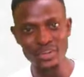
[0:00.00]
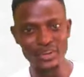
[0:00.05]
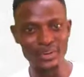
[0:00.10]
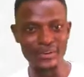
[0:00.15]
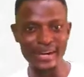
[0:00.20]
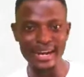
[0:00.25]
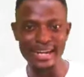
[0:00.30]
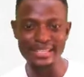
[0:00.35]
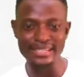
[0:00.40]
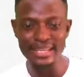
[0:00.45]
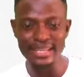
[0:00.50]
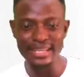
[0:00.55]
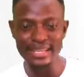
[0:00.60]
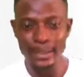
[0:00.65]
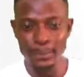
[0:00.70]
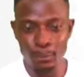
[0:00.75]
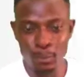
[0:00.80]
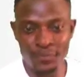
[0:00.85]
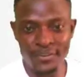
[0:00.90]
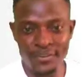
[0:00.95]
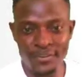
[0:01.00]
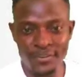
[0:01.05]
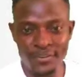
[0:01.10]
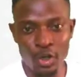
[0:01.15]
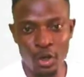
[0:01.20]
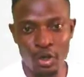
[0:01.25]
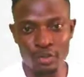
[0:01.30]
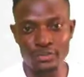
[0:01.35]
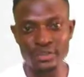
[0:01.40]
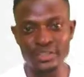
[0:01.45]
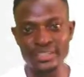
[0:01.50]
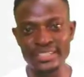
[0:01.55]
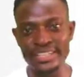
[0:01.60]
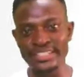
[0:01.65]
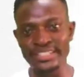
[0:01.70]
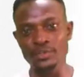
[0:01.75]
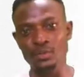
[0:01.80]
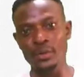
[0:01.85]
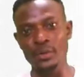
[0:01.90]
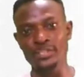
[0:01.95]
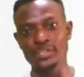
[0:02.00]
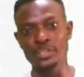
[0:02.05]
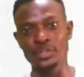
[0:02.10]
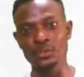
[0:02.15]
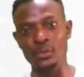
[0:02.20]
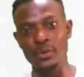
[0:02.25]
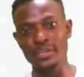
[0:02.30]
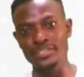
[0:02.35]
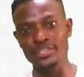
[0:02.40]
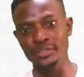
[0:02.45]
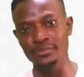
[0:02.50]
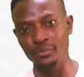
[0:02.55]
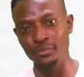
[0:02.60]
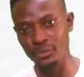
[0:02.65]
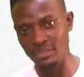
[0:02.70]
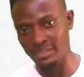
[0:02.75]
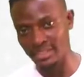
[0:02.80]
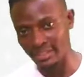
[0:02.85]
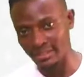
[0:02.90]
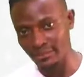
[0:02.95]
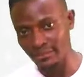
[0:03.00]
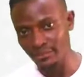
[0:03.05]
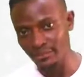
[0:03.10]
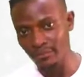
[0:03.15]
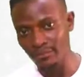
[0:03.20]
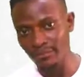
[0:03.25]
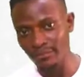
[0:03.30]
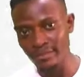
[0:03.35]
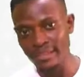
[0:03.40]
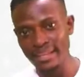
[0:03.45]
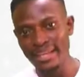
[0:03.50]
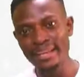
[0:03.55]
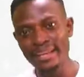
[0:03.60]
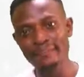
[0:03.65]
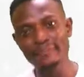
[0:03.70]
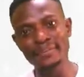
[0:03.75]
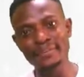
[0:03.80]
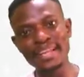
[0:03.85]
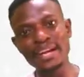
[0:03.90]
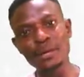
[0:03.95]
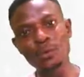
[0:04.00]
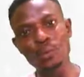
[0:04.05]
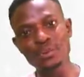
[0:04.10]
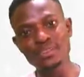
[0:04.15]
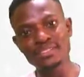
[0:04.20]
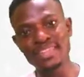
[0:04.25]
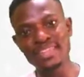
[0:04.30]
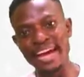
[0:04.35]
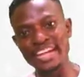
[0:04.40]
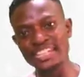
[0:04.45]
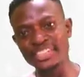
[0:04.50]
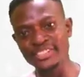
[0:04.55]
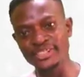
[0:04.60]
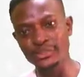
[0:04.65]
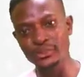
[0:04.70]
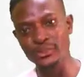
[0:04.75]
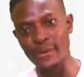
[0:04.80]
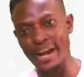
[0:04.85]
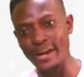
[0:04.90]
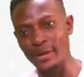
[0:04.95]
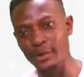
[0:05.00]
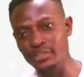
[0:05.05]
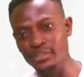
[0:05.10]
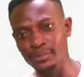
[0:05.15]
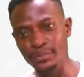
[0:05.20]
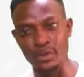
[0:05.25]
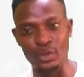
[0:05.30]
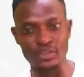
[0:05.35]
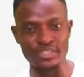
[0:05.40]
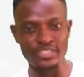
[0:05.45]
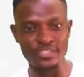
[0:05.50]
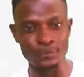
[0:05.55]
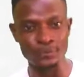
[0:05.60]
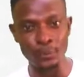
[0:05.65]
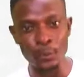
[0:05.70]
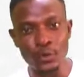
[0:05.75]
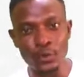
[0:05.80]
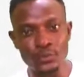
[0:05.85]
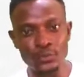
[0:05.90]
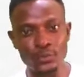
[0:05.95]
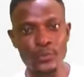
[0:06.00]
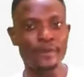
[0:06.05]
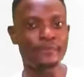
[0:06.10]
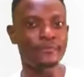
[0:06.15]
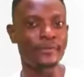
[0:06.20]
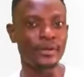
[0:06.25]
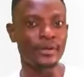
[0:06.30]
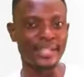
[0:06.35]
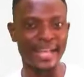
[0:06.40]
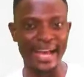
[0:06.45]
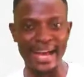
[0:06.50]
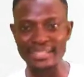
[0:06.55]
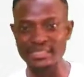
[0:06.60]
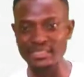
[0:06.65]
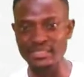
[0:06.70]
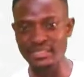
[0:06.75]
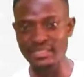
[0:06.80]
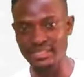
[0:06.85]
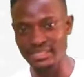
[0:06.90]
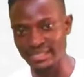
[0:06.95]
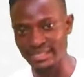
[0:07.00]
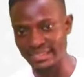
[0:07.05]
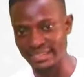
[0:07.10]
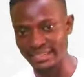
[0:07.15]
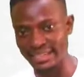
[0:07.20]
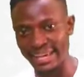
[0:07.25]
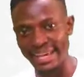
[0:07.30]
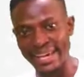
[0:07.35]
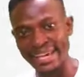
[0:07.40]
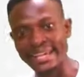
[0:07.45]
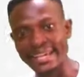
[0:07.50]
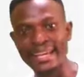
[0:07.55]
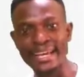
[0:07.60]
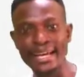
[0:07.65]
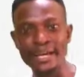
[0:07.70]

Right. Moving on to the next question, question 14. Frank was dashed in the riot because his books were found at the scene. A.